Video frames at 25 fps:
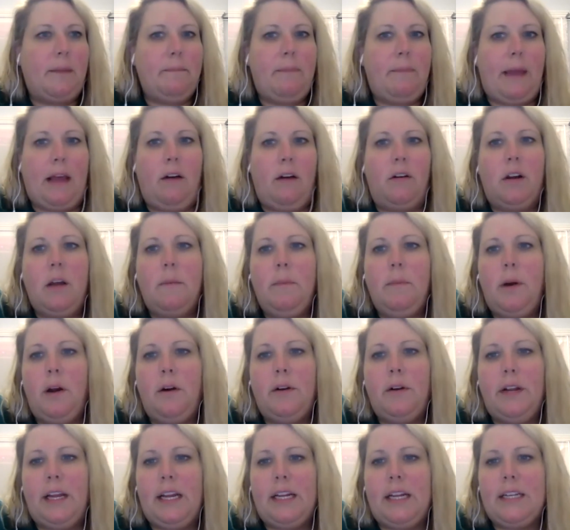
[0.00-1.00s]
bail
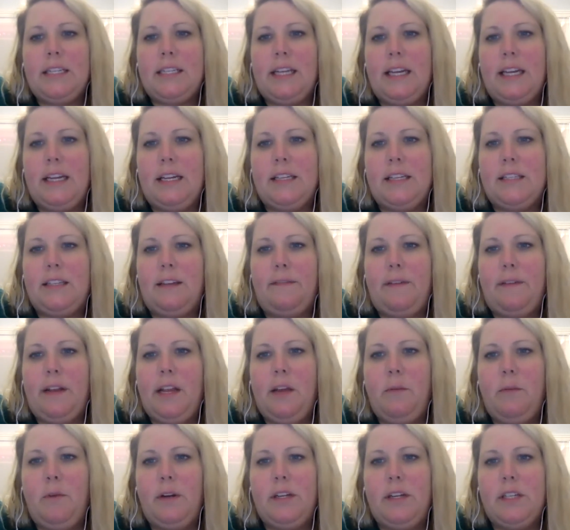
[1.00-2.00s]
component is if
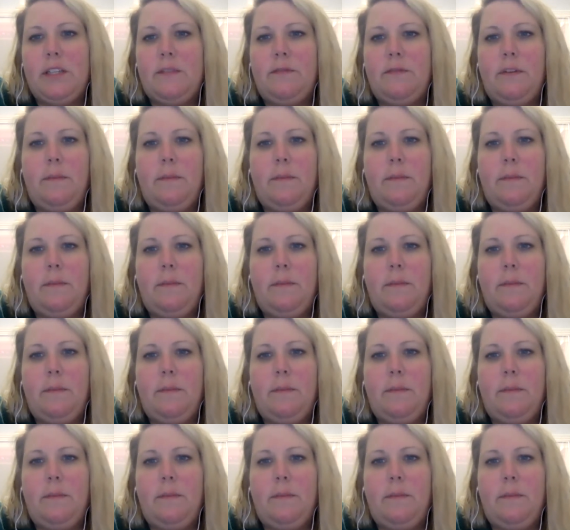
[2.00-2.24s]
anyone is